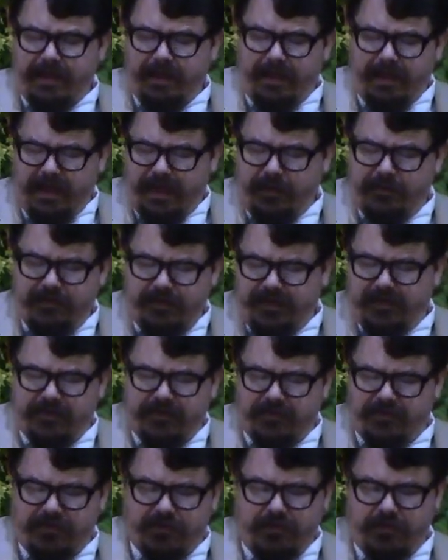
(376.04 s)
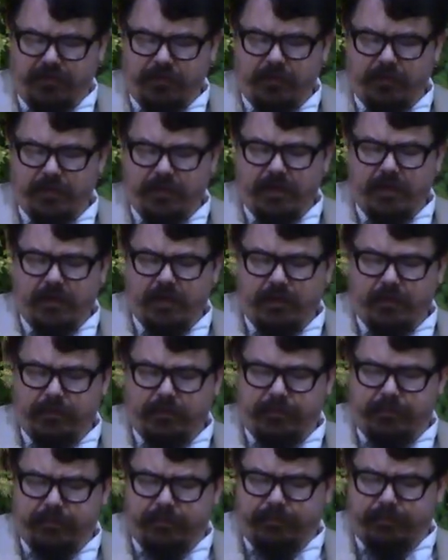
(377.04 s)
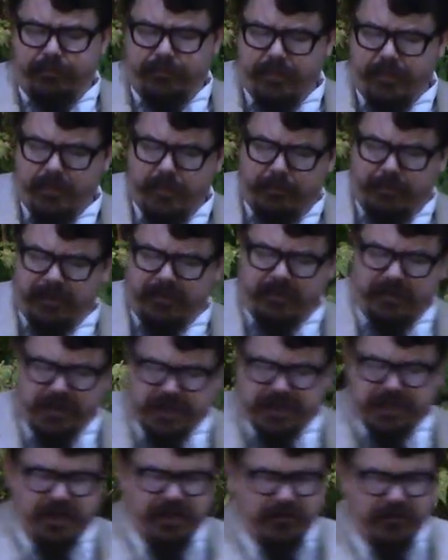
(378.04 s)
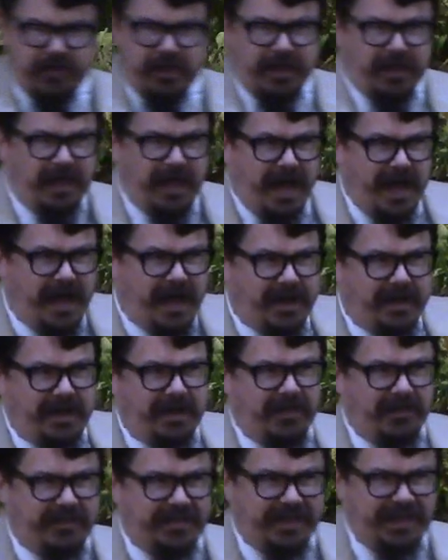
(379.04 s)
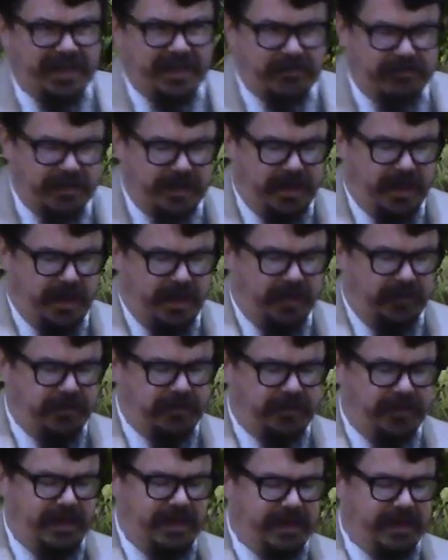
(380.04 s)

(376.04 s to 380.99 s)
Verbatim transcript: how this position that God has given us